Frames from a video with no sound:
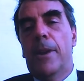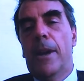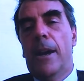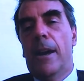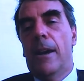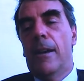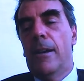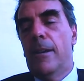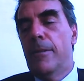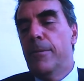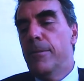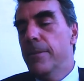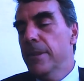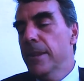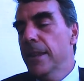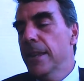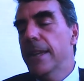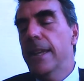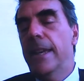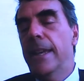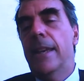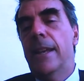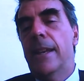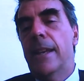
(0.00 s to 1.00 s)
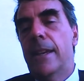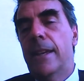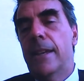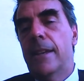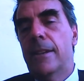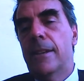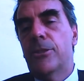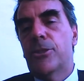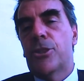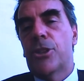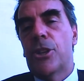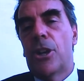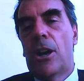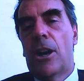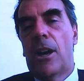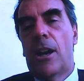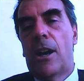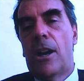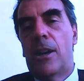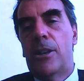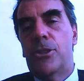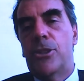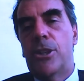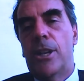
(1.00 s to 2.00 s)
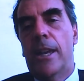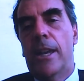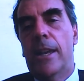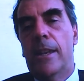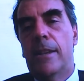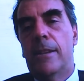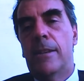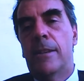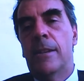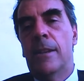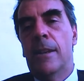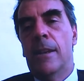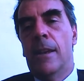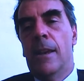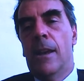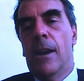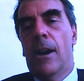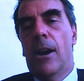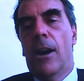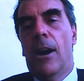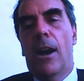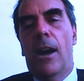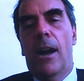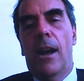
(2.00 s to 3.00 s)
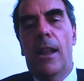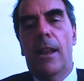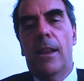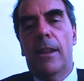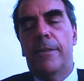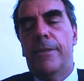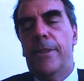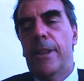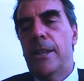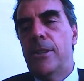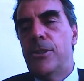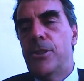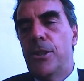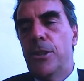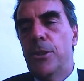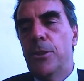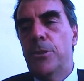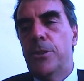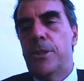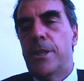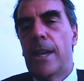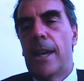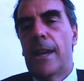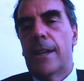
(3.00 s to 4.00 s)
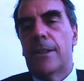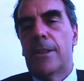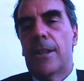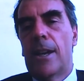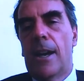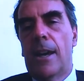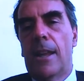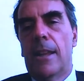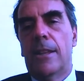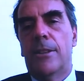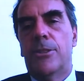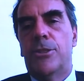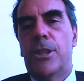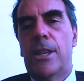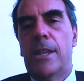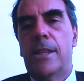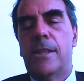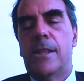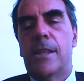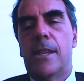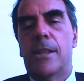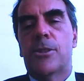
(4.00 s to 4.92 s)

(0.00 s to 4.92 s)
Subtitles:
a leading charge in all of these new technologies.